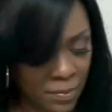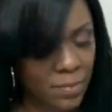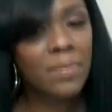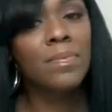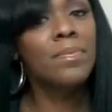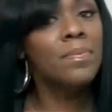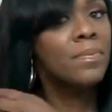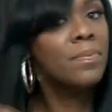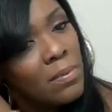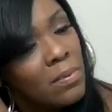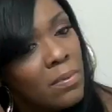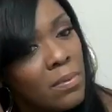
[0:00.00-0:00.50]

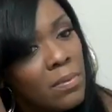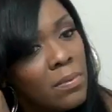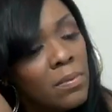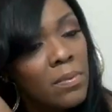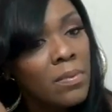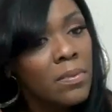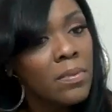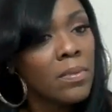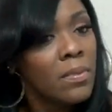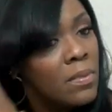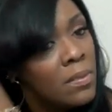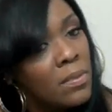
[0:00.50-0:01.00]

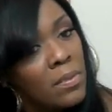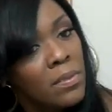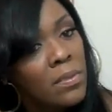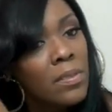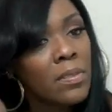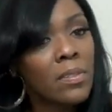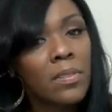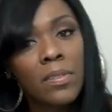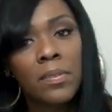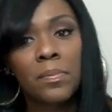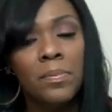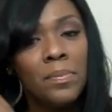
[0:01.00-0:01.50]

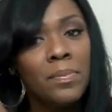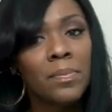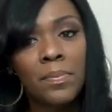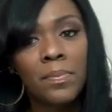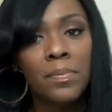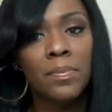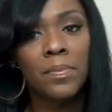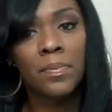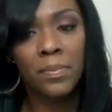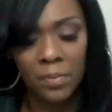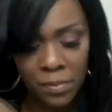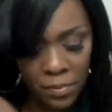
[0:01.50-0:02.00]

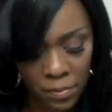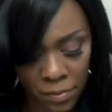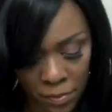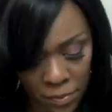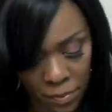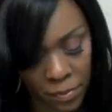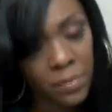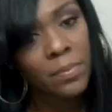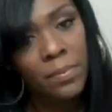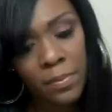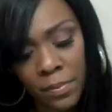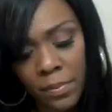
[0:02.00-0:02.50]

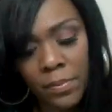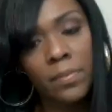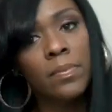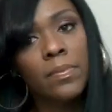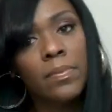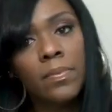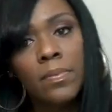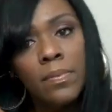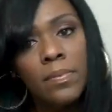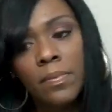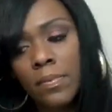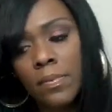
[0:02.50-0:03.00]

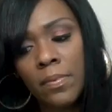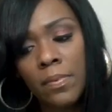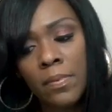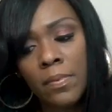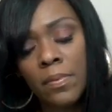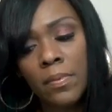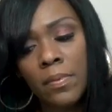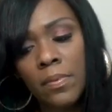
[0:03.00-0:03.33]
Nobody speaks.